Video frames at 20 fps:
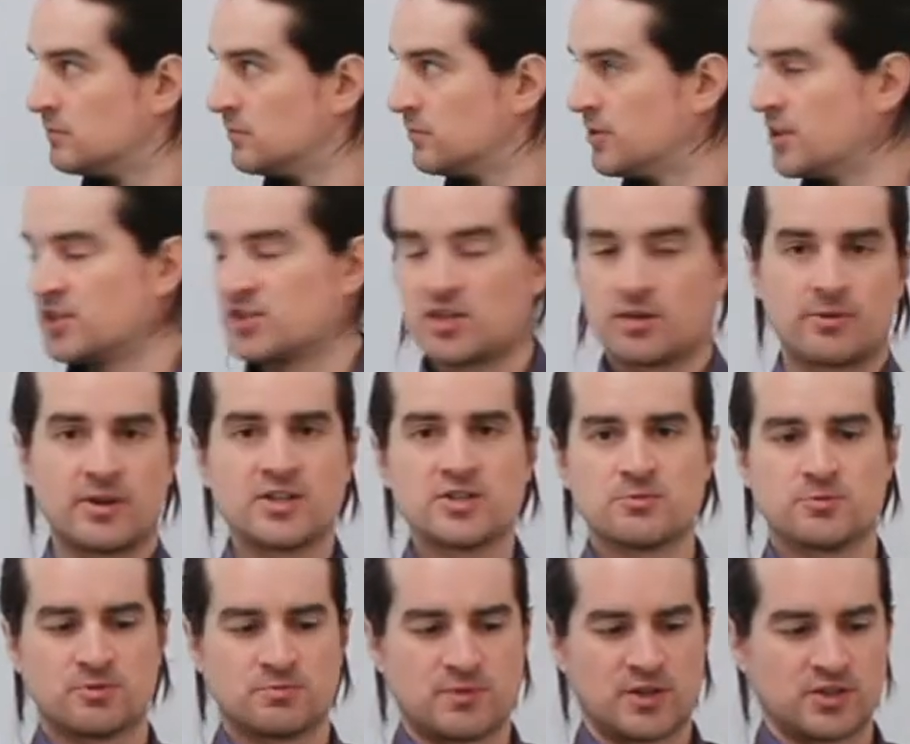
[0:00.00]
the
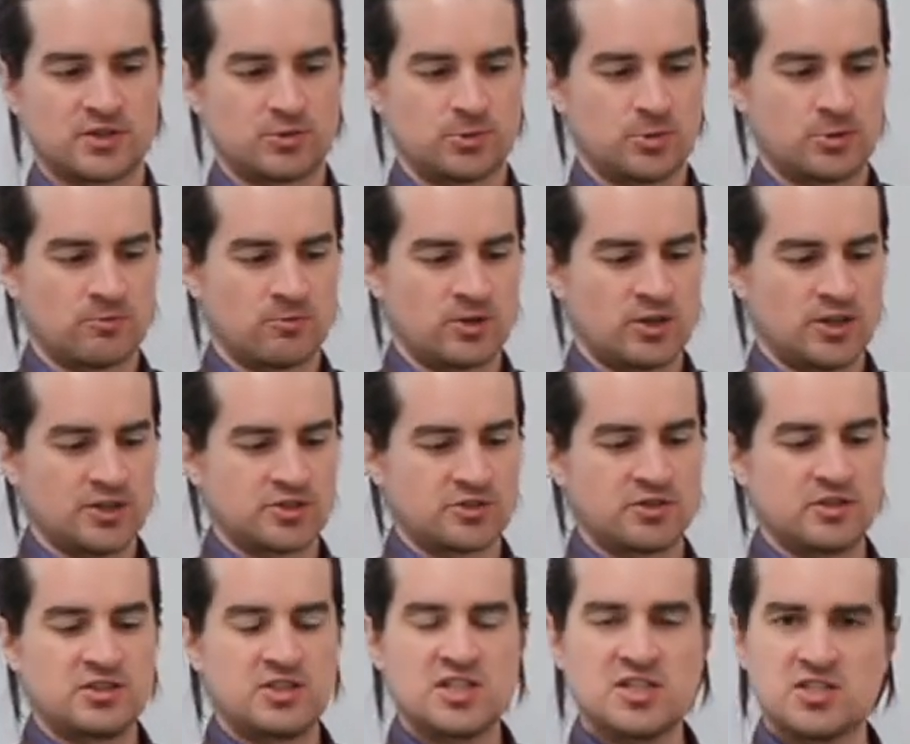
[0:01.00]
acceleration was much lower, where also
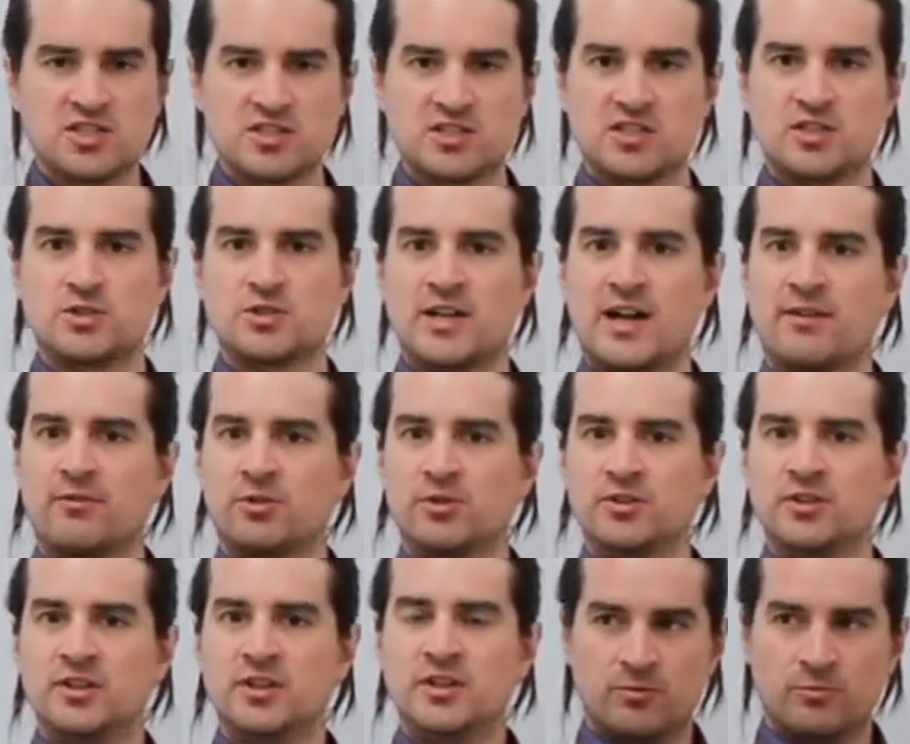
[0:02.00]
the distance it
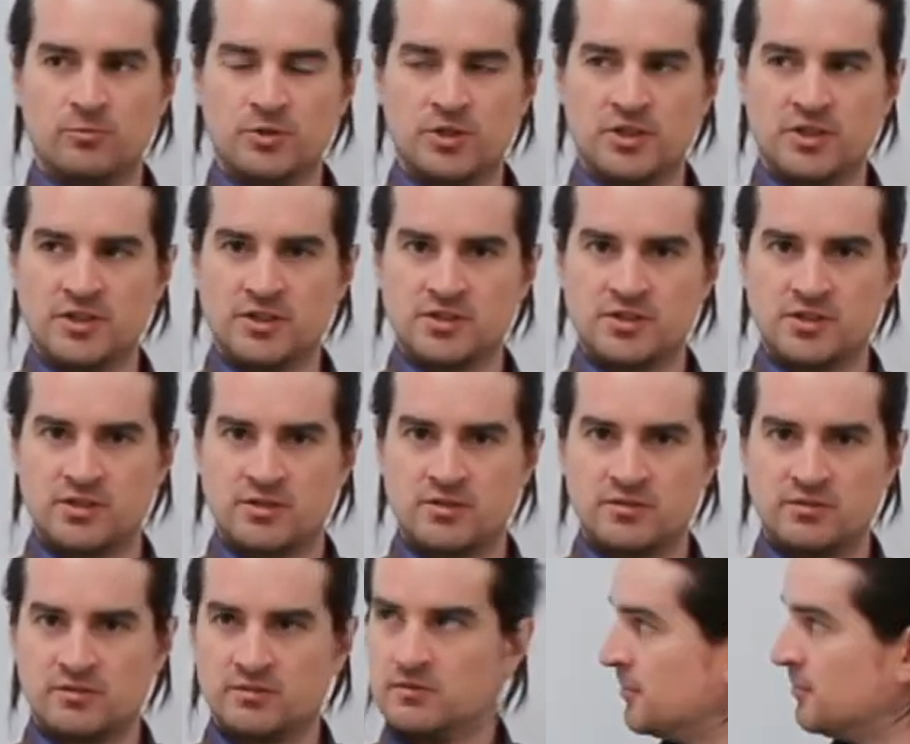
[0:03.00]
traveled was
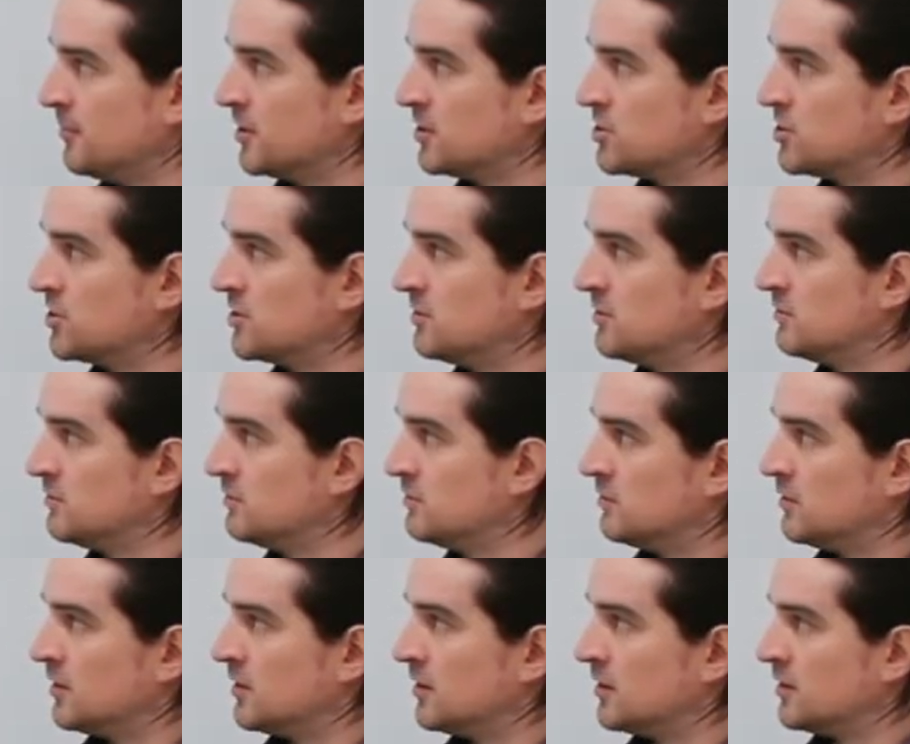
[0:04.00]
much
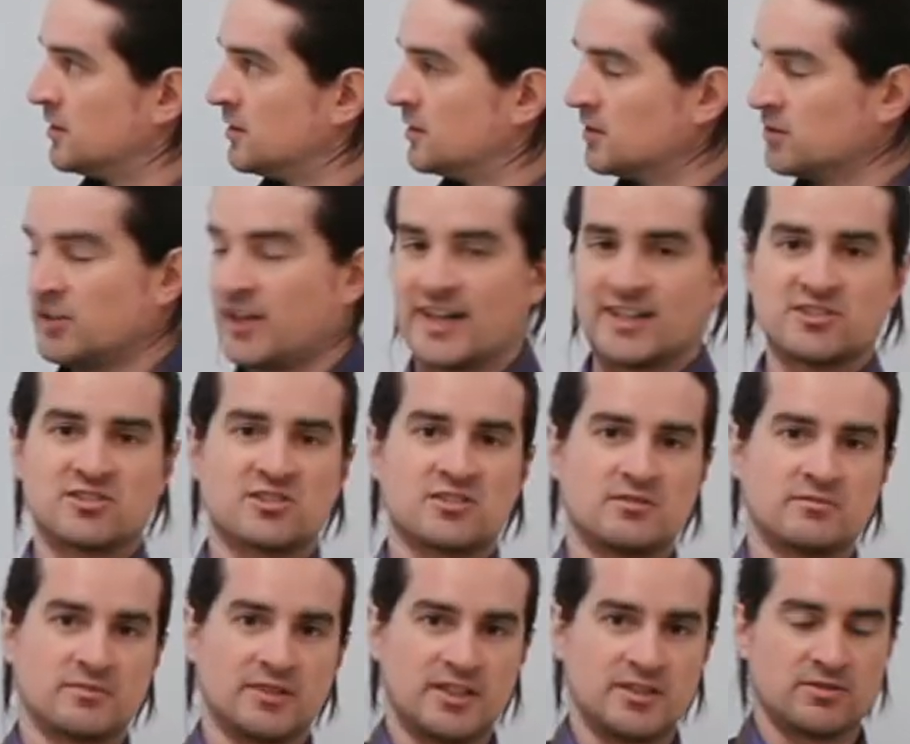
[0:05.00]
uh,
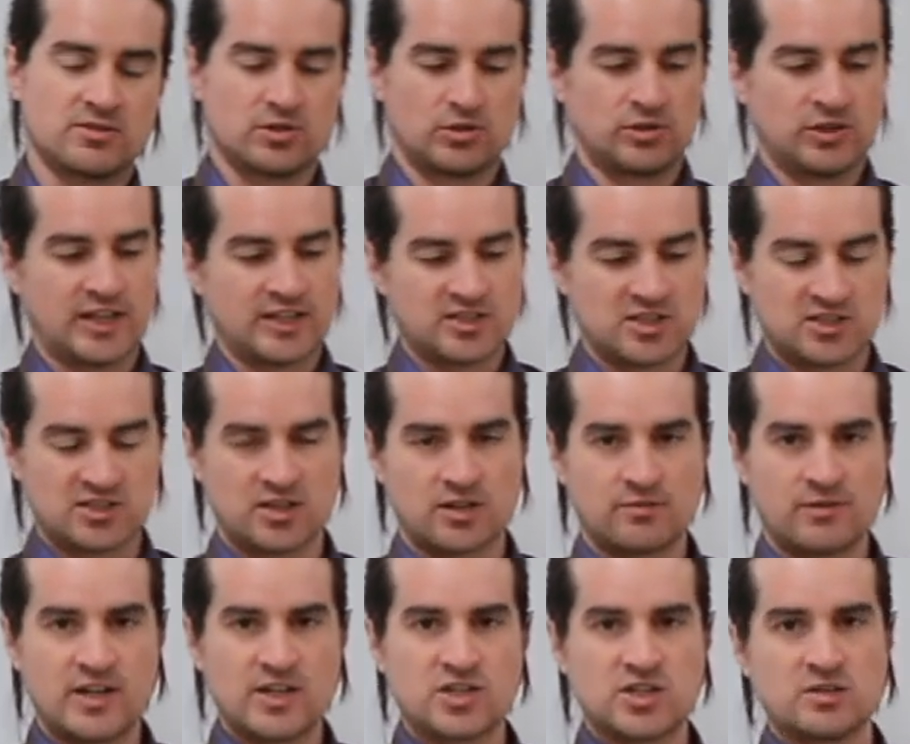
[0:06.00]
less, right? So less
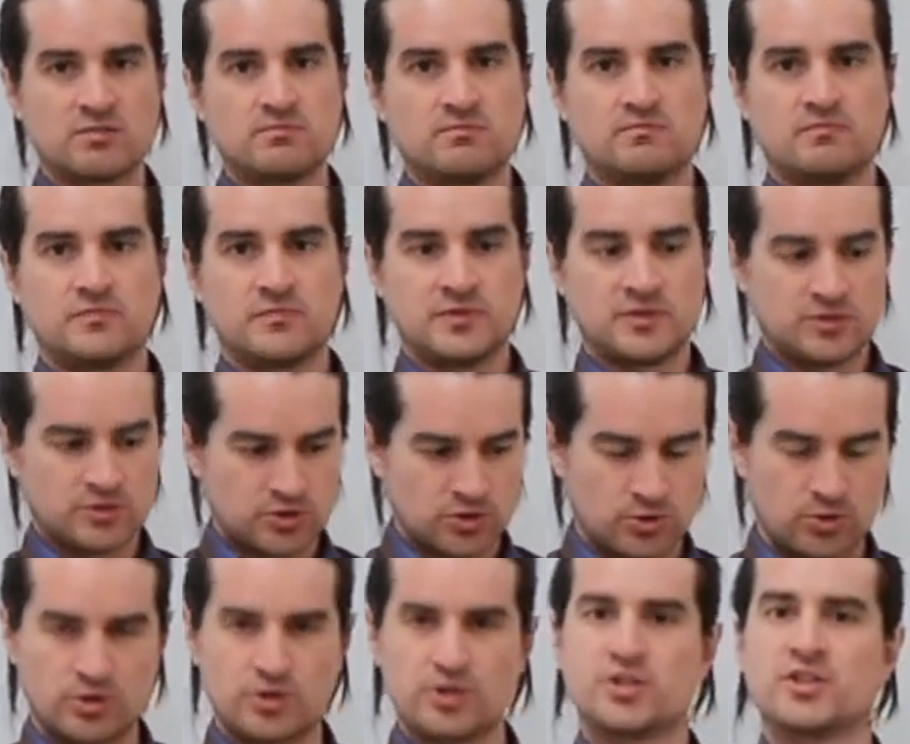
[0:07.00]
acceleration,
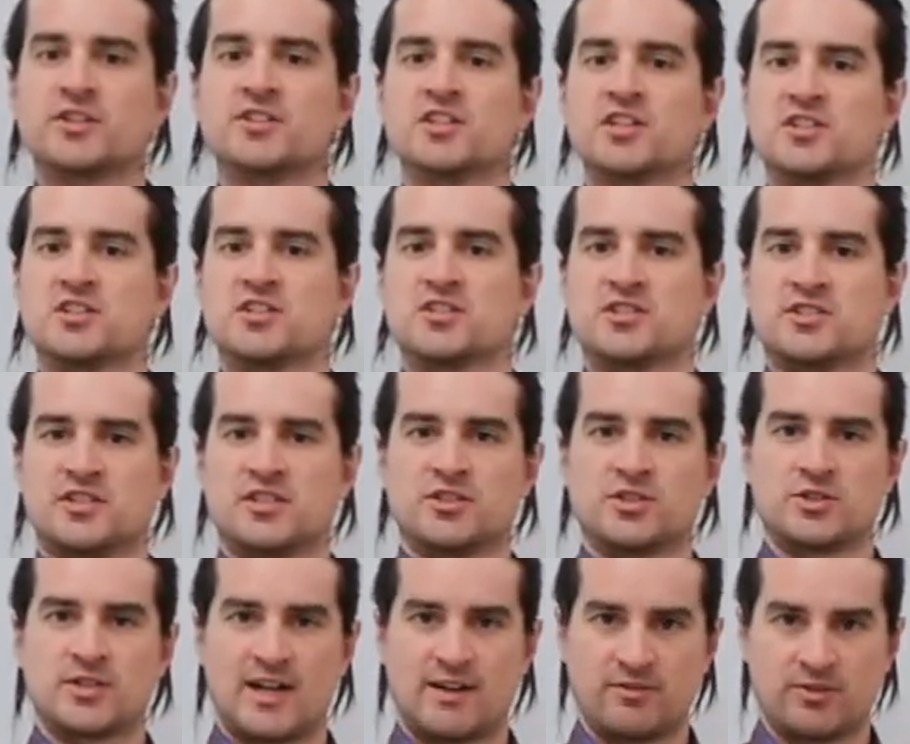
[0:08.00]
shorter distance that it
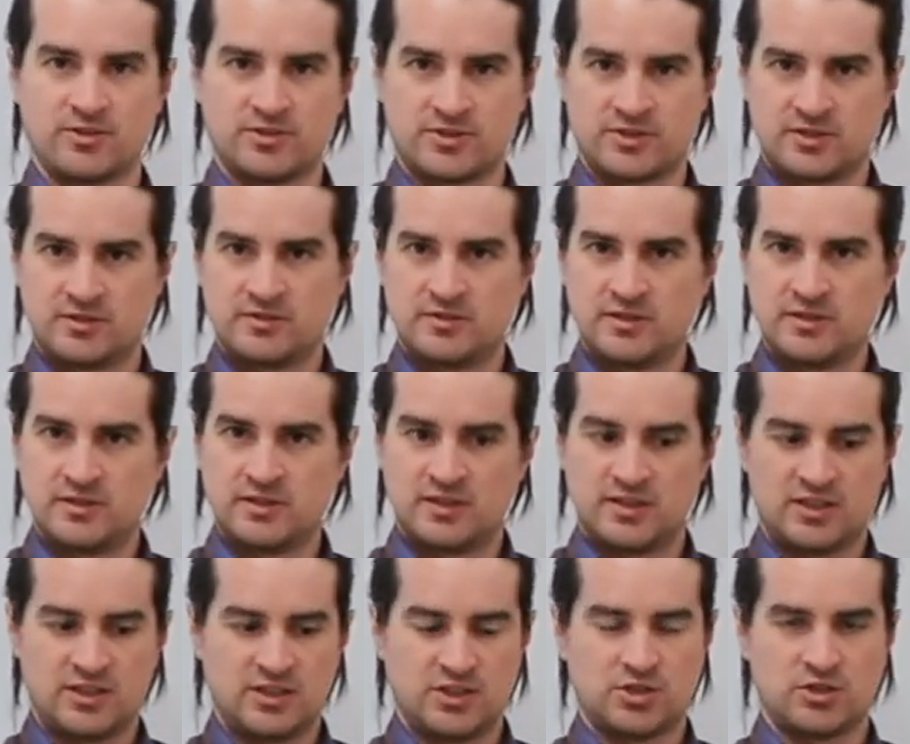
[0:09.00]
travels
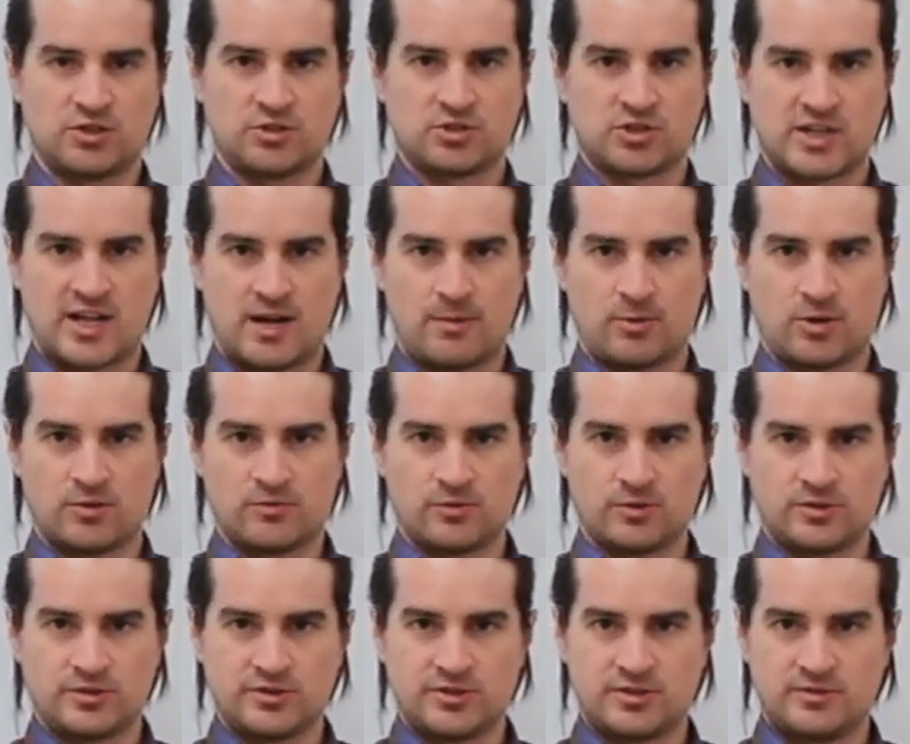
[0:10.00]
in each of those time
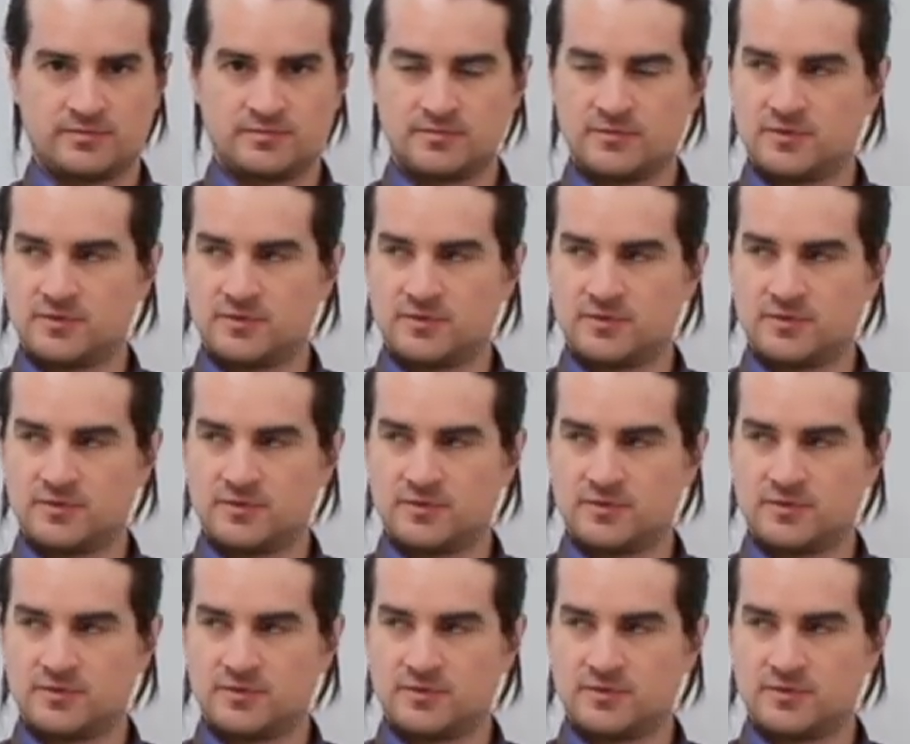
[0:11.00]
intervals.